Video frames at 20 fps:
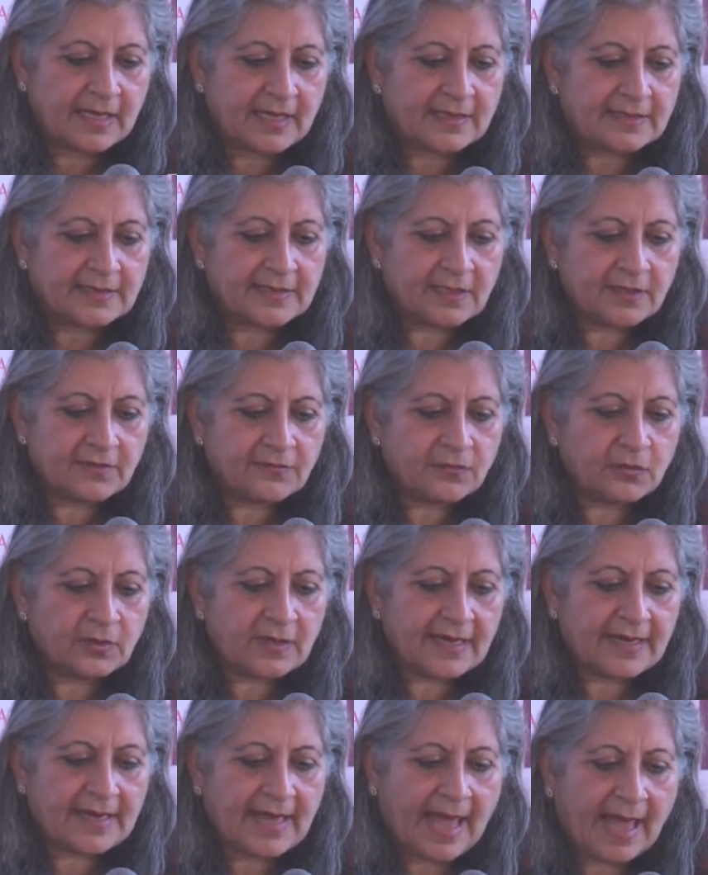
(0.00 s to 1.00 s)

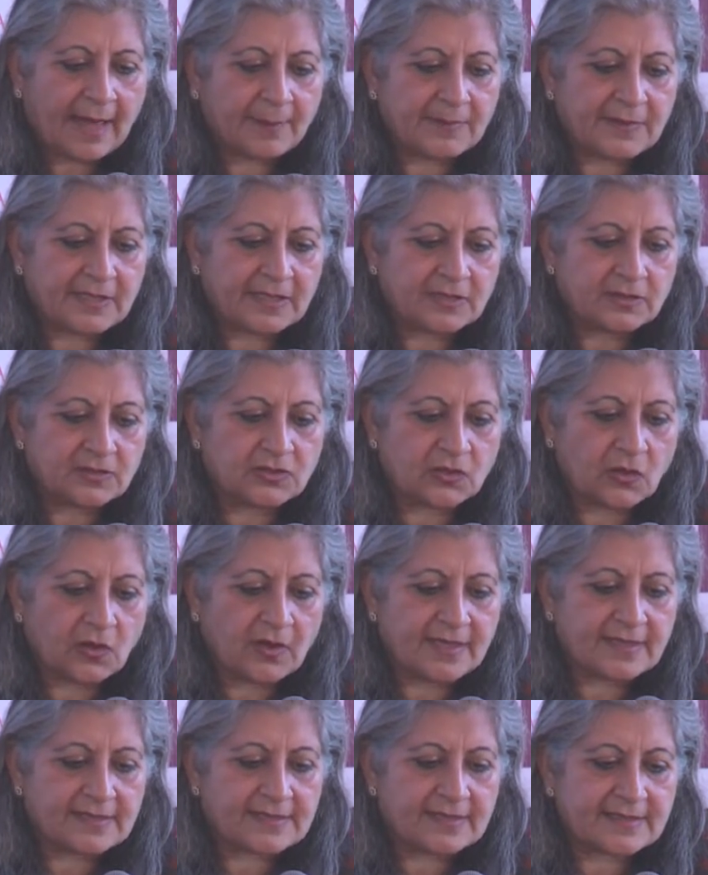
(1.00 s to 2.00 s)
tearful and happy,
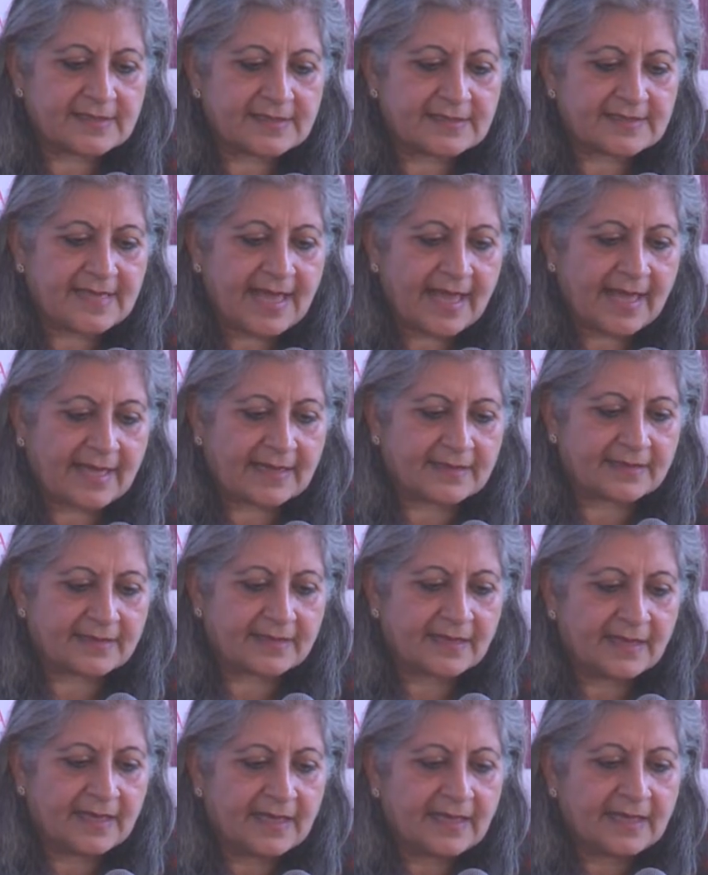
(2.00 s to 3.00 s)
joyous and sad,
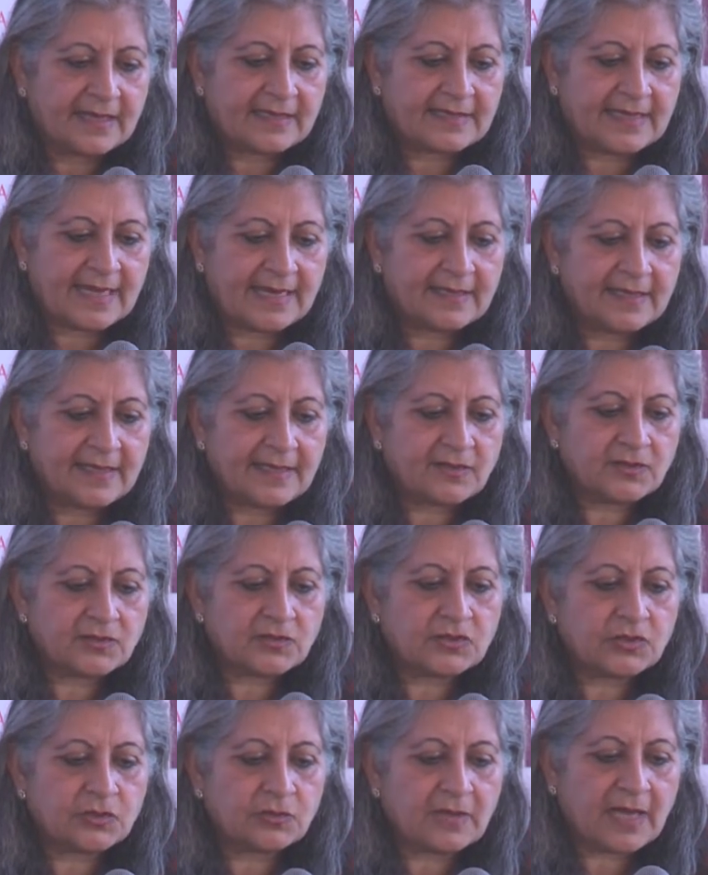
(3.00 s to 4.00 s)
tending
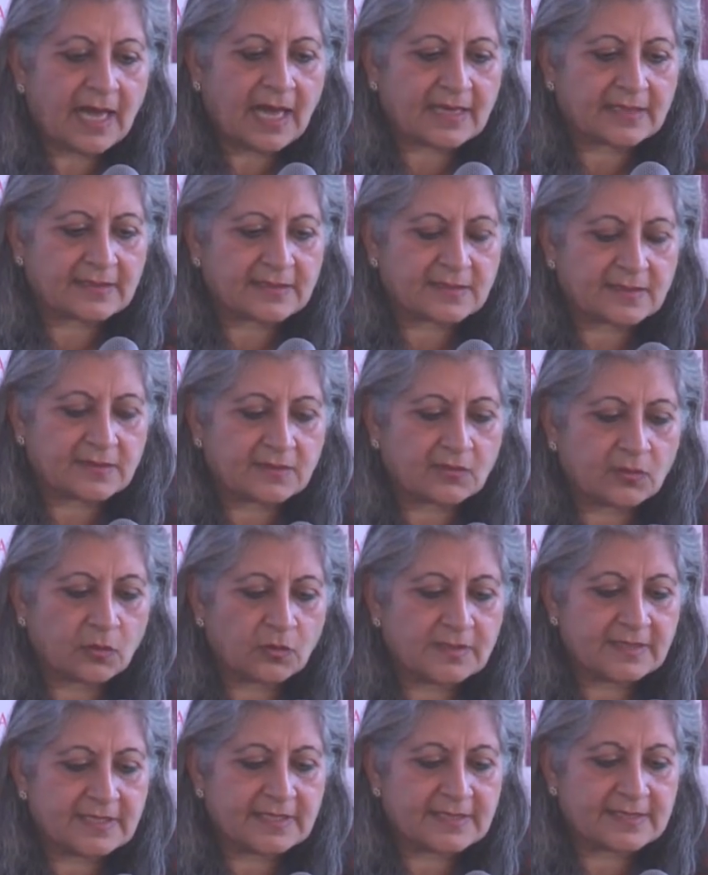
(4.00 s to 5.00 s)
chulas,
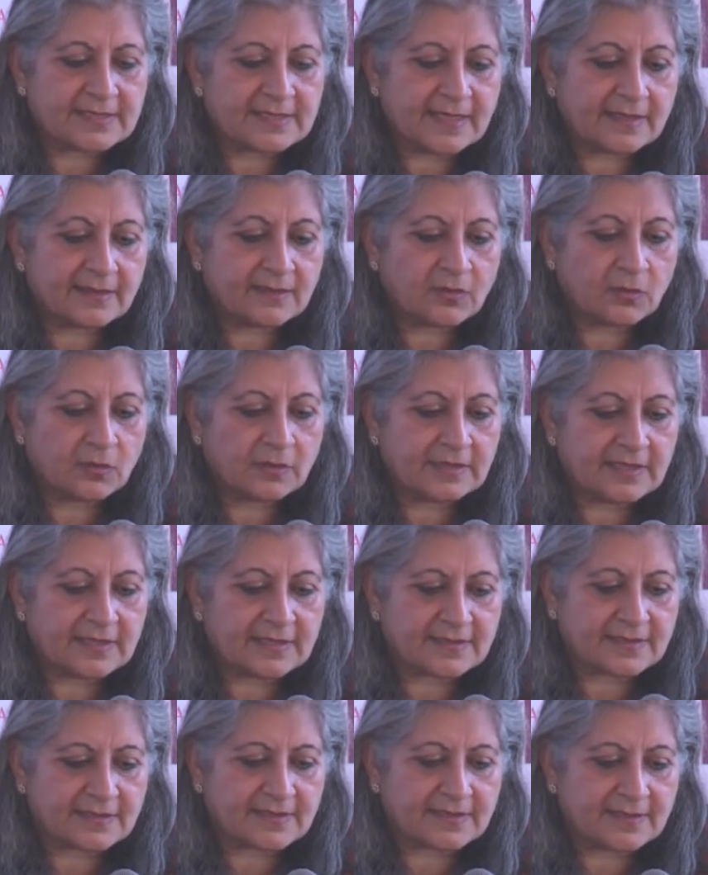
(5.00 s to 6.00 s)
rotis and
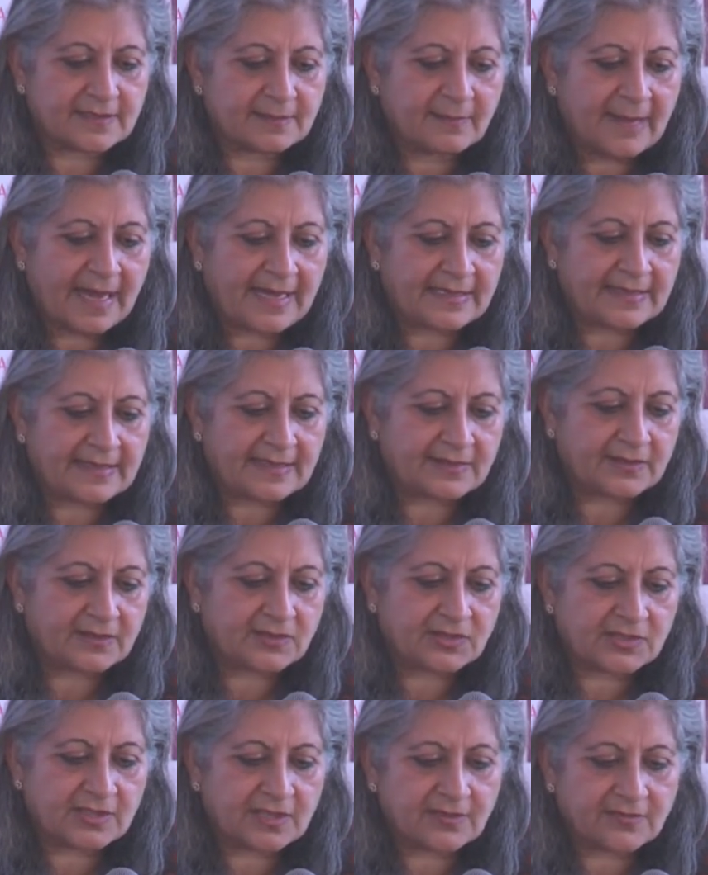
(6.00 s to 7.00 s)
dhotis, minding the
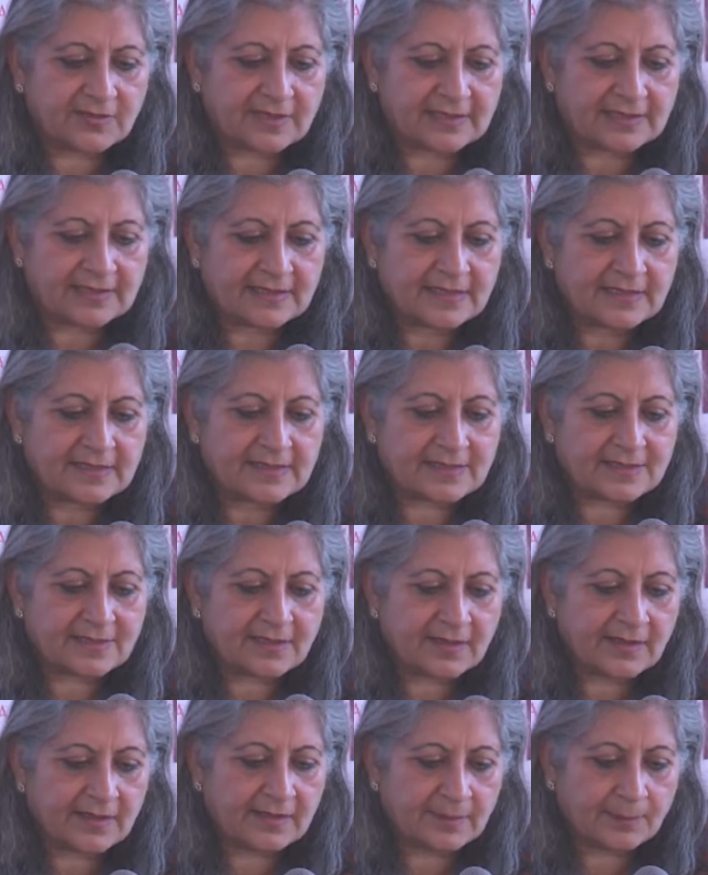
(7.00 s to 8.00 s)
children,
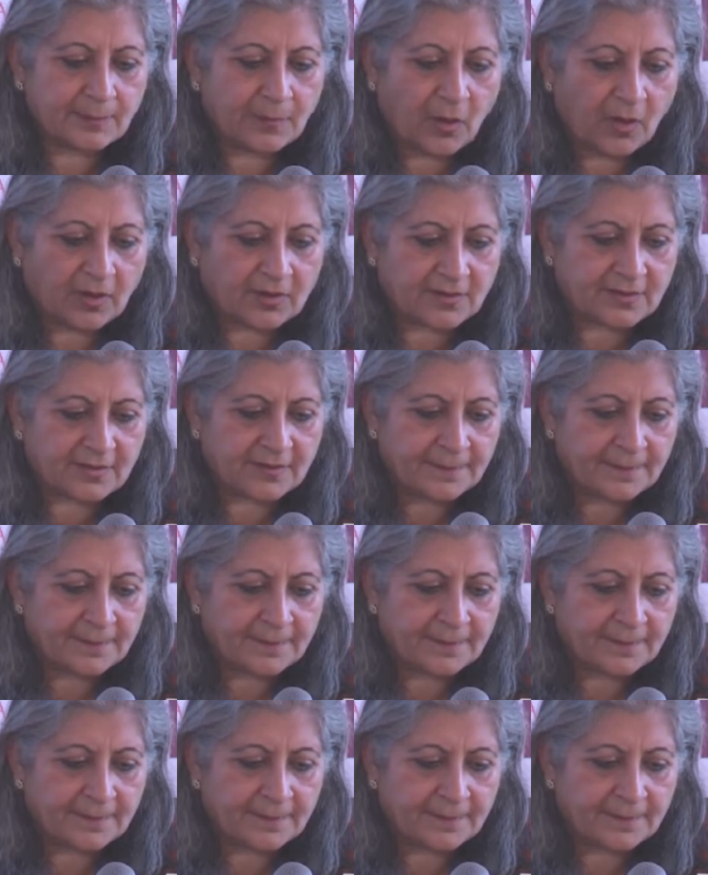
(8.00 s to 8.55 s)
stirring the pot.